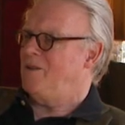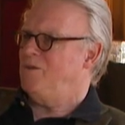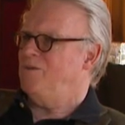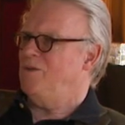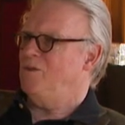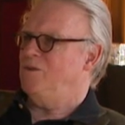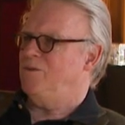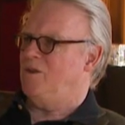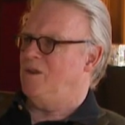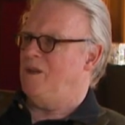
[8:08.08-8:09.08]
To vote
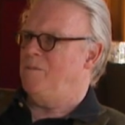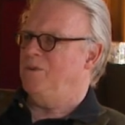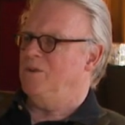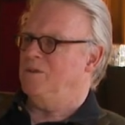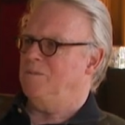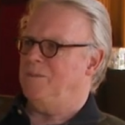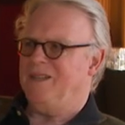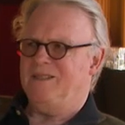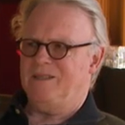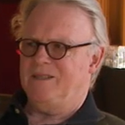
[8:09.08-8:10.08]
for important
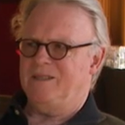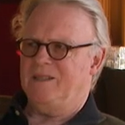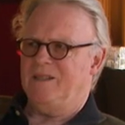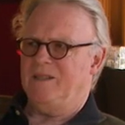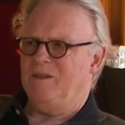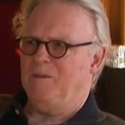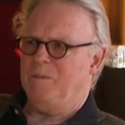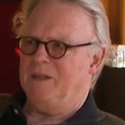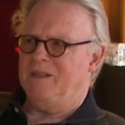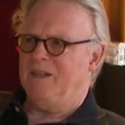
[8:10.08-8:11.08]
budgets,
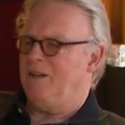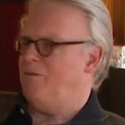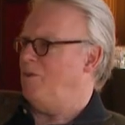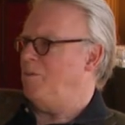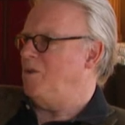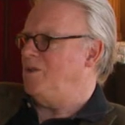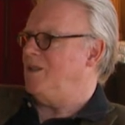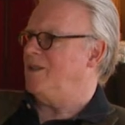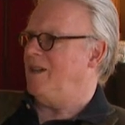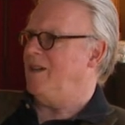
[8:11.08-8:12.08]
particularly for a
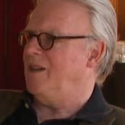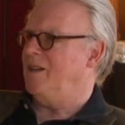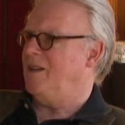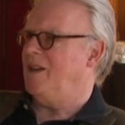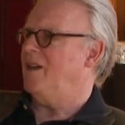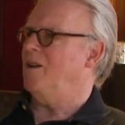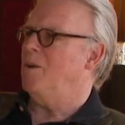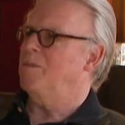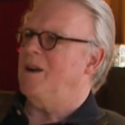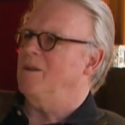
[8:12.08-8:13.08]
project like an
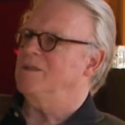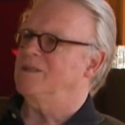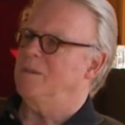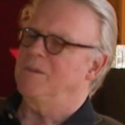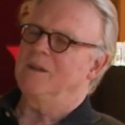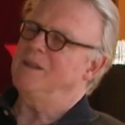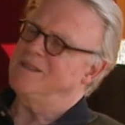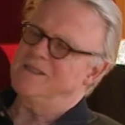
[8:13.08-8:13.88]
opera house or something,